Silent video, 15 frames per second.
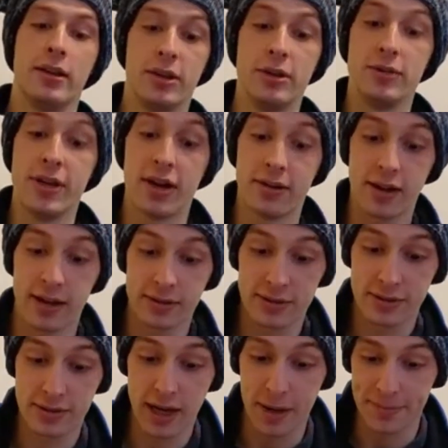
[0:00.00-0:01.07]
You dare not
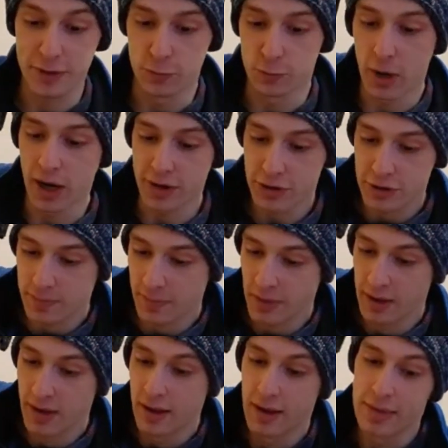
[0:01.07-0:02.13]
stop to watch.
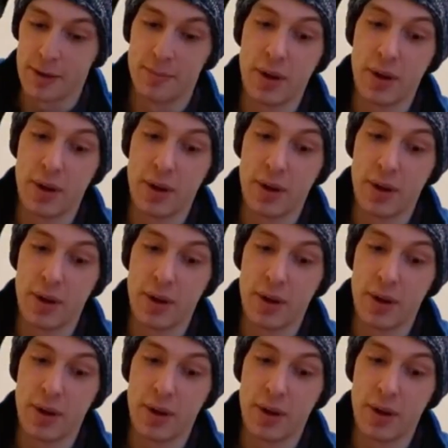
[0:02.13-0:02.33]
The